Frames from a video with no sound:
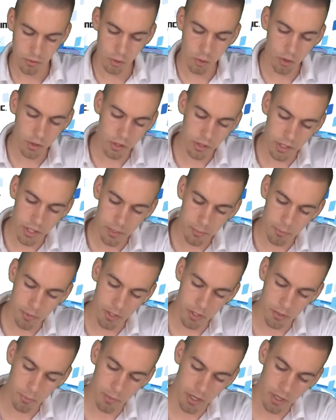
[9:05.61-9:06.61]
coiled up
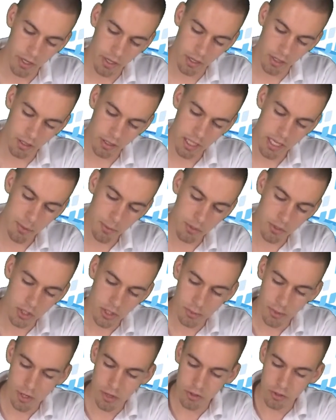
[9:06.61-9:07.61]
and my cables
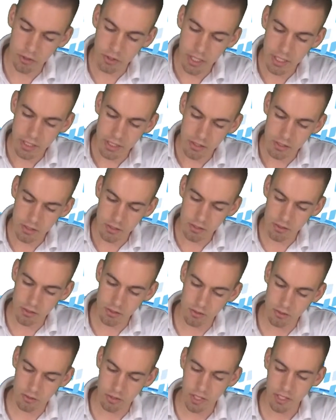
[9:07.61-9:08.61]
come out the right
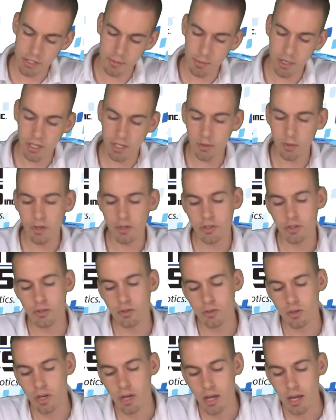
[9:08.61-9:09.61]
distance, right spot I want to,
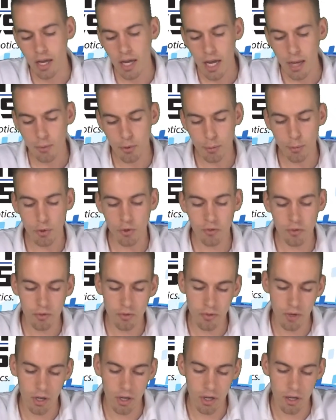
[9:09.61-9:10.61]
I'm going to put
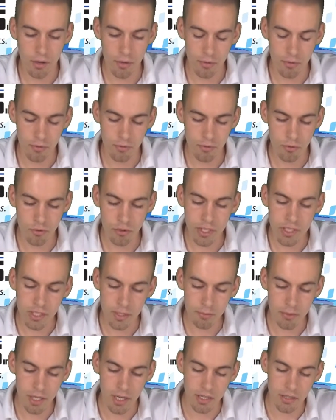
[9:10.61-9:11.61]
uh, three
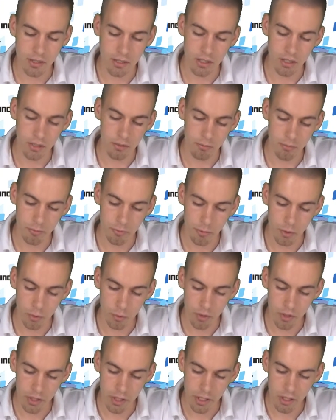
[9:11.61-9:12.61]
zip ties on. Put
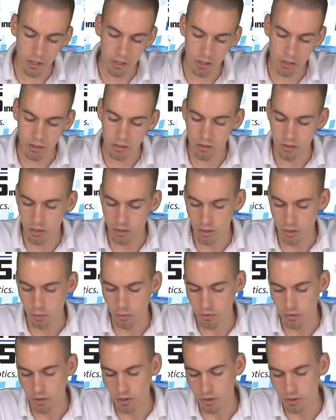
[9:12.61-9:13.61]
one here
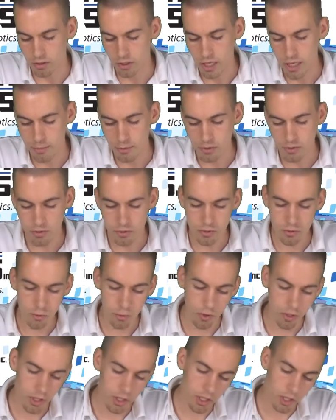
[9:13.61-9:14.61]
with all the cables,
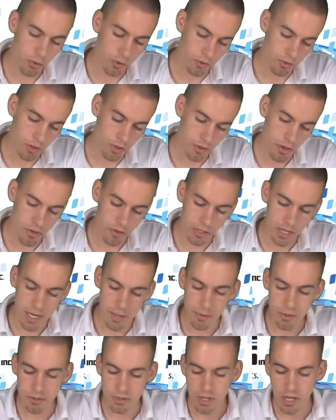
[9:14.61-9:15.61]
one here with all the other
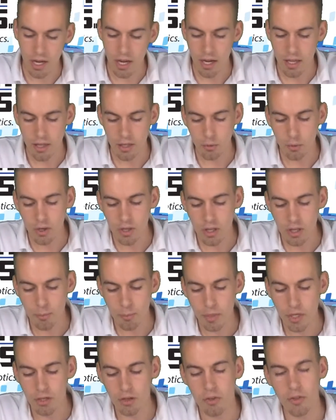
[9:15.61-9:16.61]
cables, and then one in the
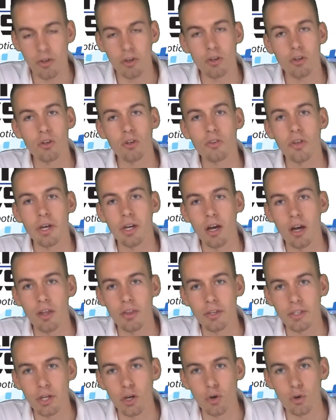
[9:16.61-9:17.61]
middle that'll hold that on
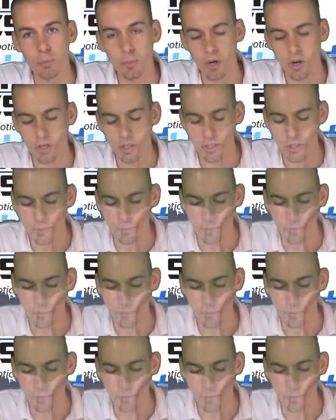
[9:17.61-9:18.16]
the go part